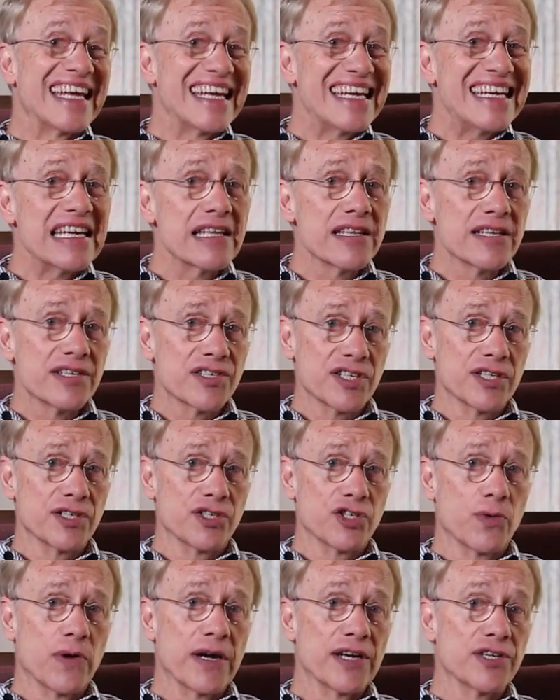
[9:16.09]
into the
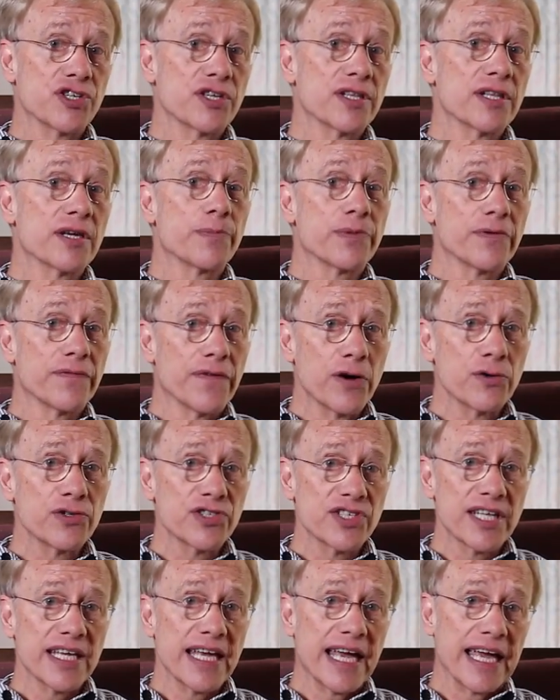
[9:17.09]
situation that provokes
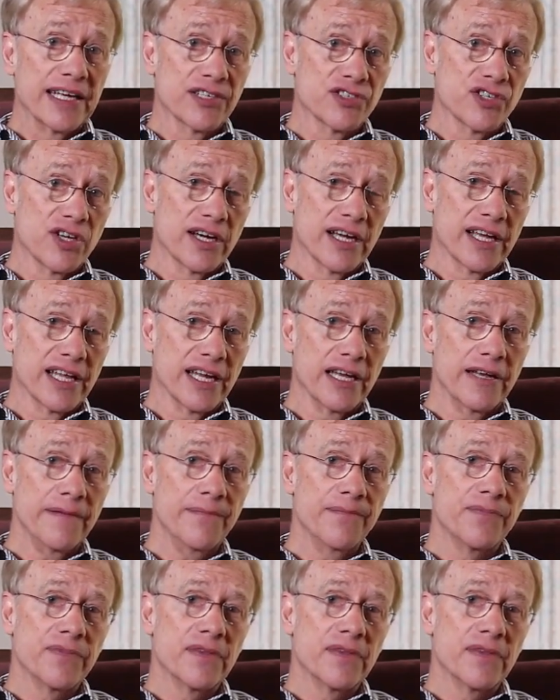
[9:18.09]
the anxiety,